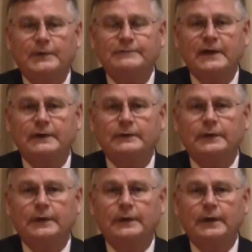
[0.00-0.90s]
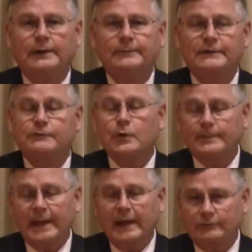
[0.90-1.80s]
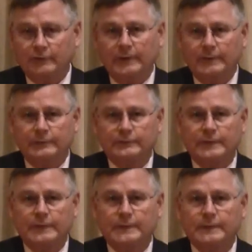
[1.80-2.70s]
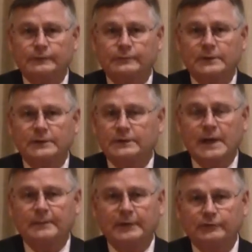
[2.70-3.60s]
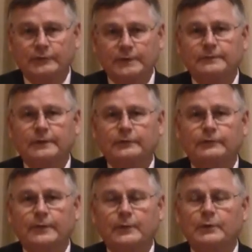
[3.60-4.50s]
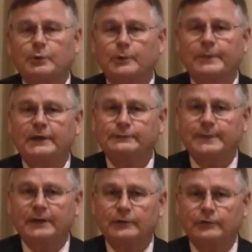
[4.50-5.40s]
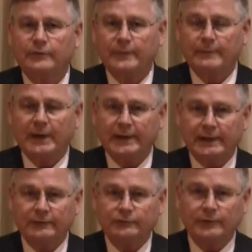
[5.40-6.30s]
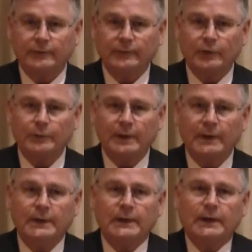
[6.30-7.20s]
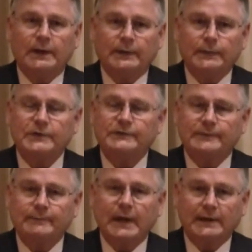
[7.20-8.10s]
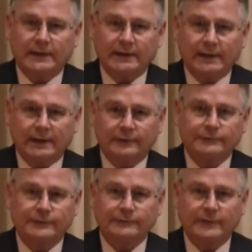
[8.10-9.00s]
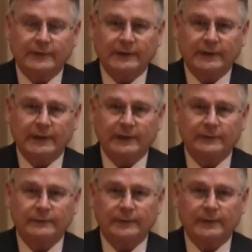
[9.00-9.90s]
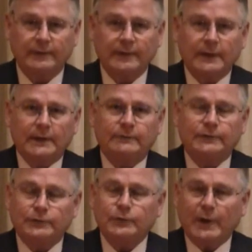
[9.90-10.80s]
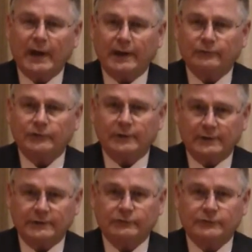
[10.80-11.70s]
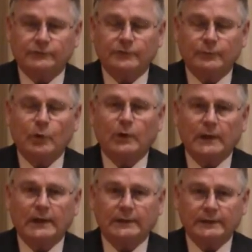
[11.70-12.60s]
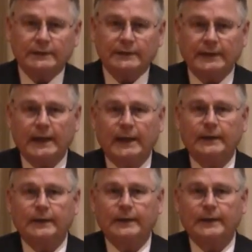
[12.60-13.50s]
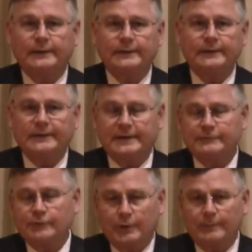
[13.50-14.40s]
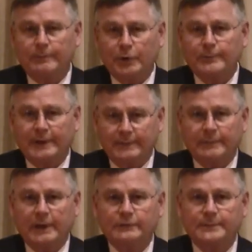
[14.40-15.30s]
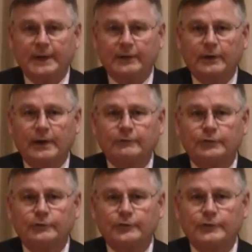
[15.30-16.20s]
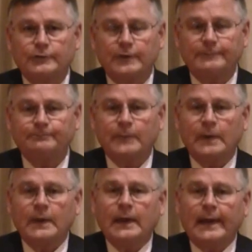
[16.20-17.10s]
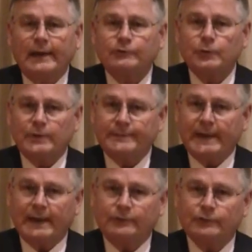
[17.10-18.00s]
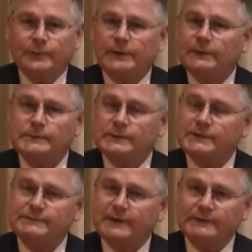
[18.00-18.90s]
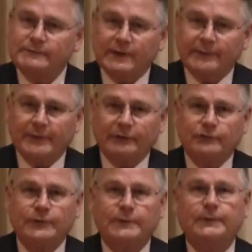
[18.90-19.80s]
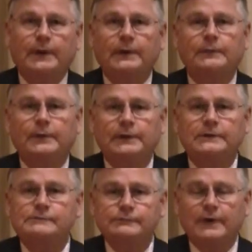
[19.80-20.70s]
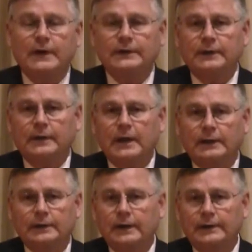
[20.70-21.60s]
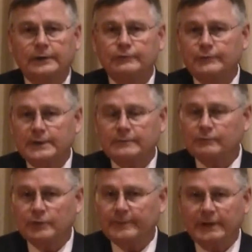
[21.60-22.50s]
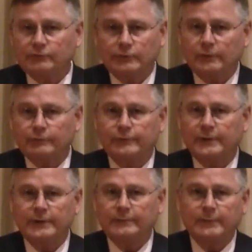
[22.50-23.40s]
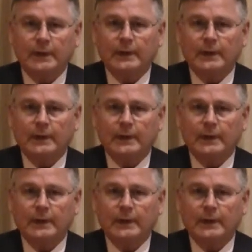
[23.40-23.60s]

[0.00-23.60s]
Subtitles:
we found before matching was that there was really not much difference. There were more pacemakers in the biatrial group, and a recent meta-analysis had indicated that if you do biatrial lesions, you're more likely to get the need for a permanent pacemaker after surgery. After we matched, we didn't really find very much different. We didn't find a lot higher freedom from atrial fib